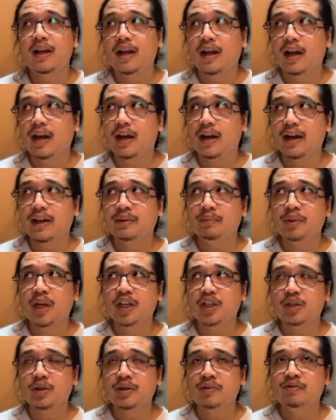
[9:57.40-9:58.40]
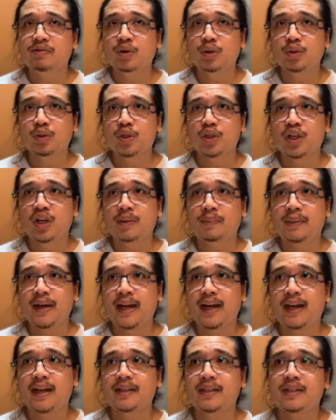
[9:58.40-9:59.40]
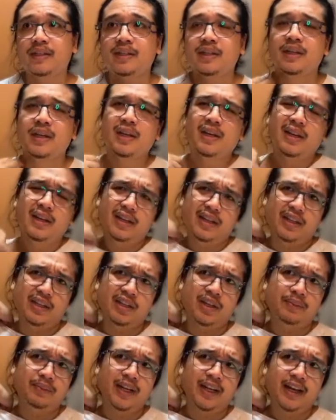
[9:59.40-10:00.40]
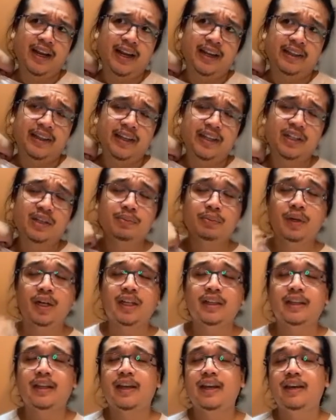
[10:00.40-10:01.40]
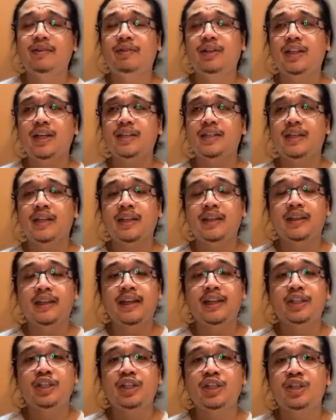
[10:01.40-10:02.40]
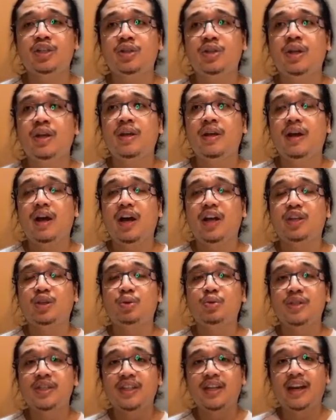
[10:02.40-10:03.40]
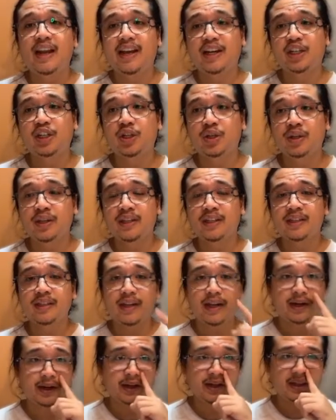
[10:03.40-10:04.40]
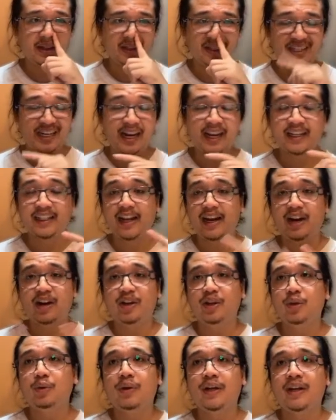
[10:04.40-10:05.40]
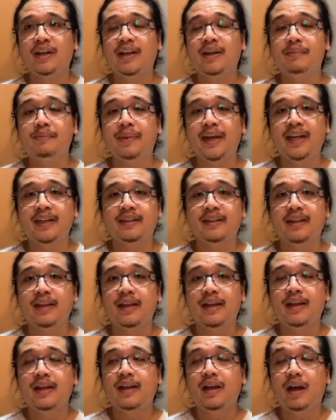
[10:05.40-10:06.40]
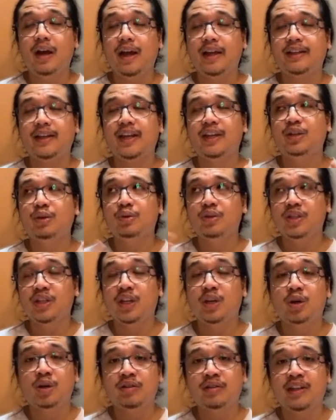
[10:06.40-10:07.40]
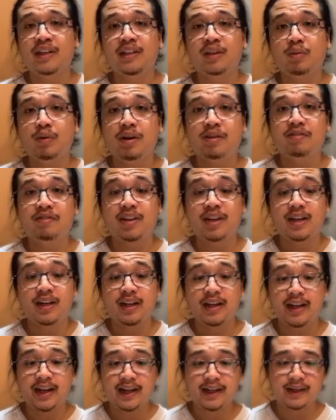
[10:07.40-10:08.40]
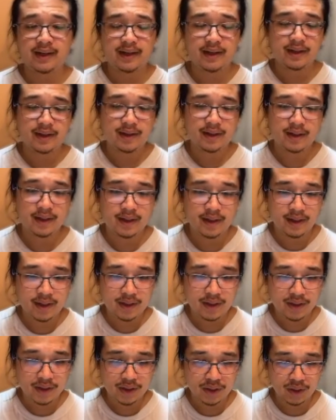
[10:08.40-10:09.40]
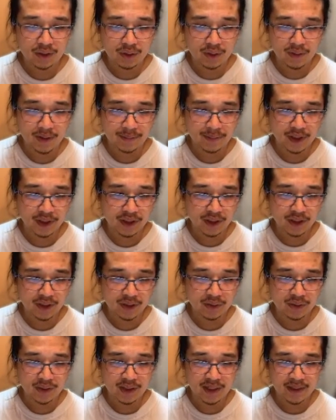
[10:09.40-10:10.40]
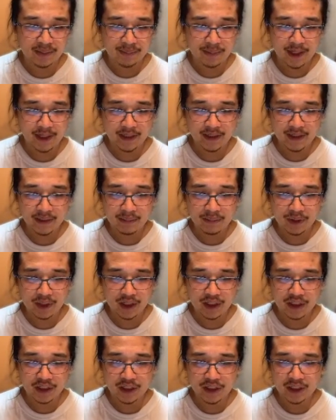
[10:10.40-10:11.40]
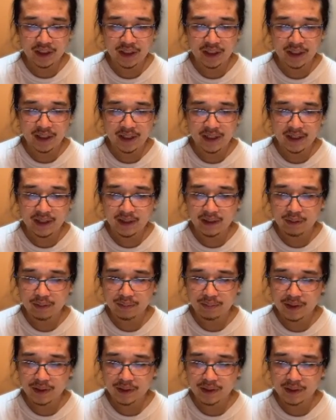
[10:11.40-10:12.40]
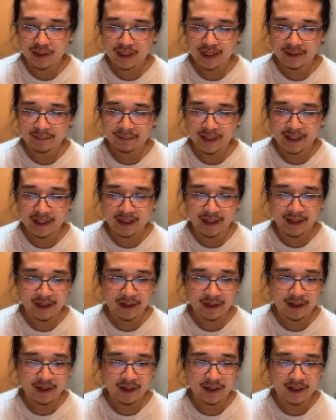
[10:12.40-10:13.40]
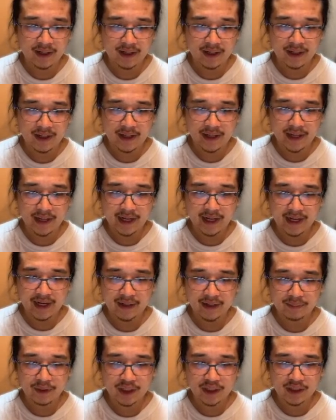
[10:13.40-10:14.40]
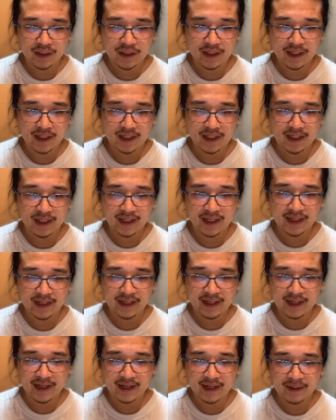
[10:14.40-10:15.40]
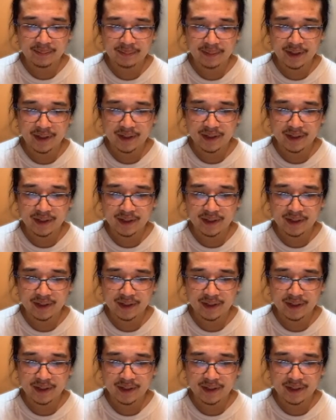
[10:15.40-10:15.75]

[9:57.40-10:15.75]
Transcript: I'm not sure if Photoshop has something like this, but if it doesn't, then just use selections and then select the area you want to inpaint and then use the content aware fill again. So I'm just going to use the inpainting brush. Oops, select my layer and I'm just going to clean that up.